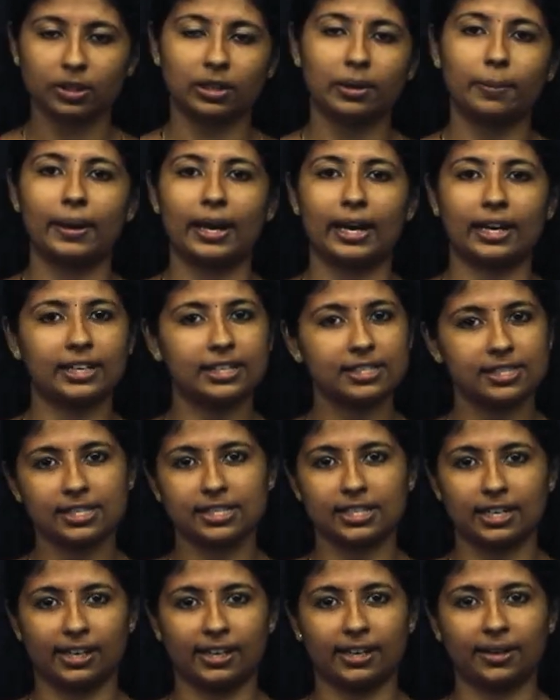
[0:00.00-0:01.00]
Practice this.
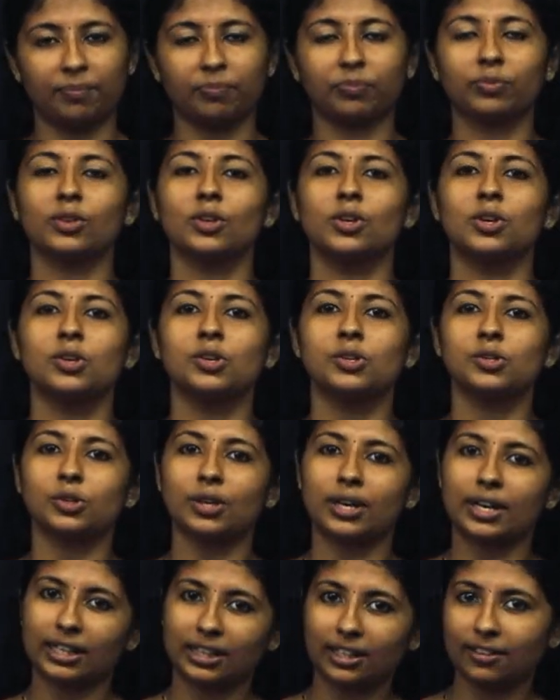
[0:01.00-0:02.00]
So,
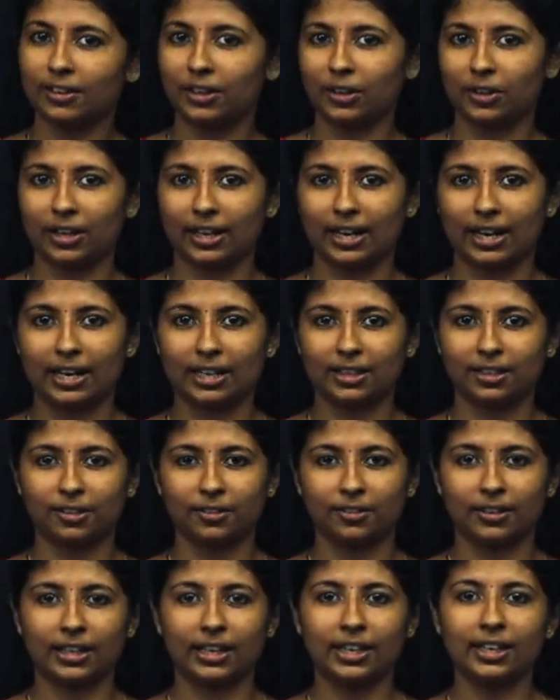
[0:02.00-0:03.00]
in the next video,
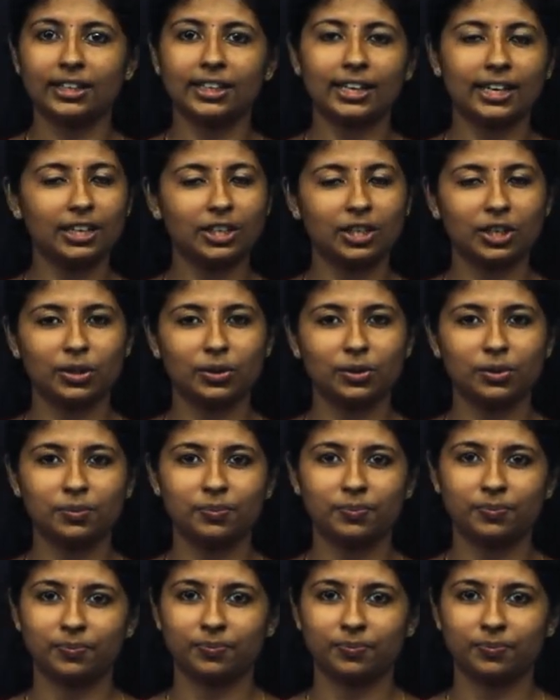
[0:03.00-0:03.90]
thank you.